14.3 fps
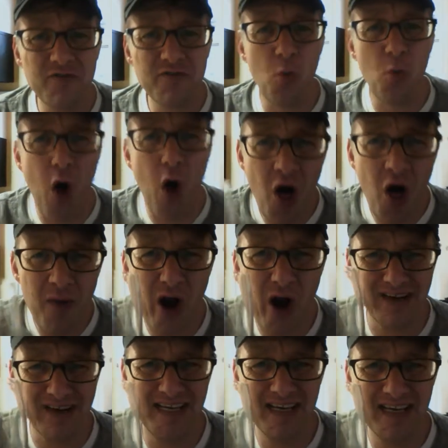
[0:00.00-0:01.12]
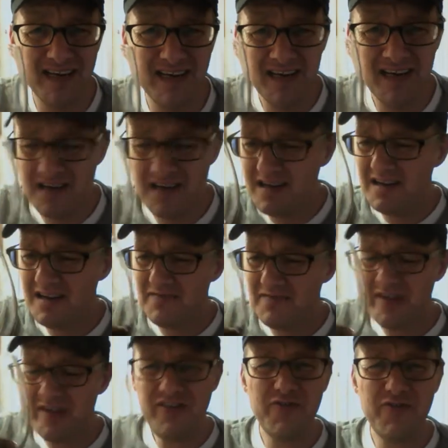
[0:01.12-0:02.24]
from Walmart.
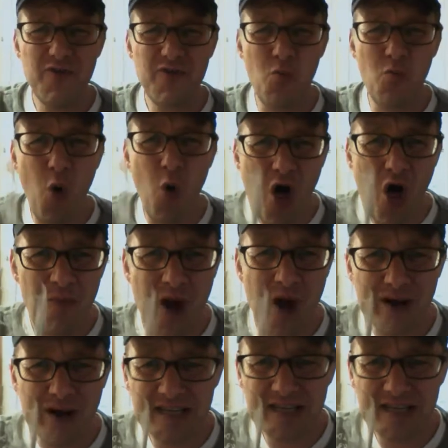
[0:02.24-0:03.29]
This is from Walmart.